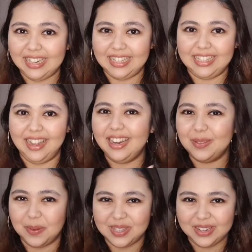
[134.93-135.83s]
is not a
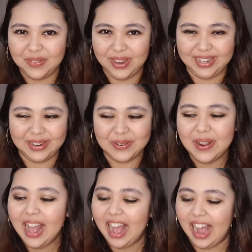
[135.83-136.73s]
sponsored video.
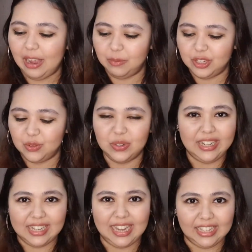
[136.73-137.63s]
I'm just really
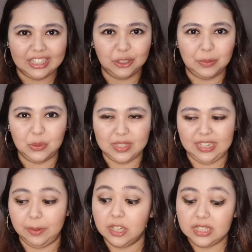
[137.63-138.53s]
excited to be using
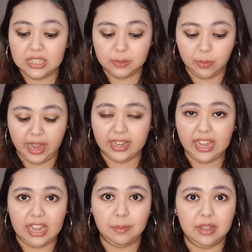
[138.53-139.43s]
it because this bag
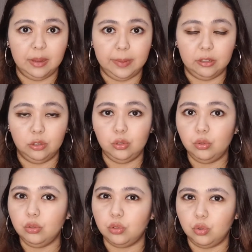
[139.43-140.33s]
came in about
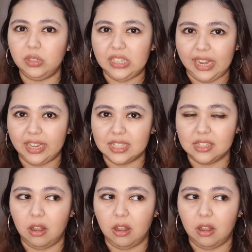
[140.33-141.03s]
2 to 3 days.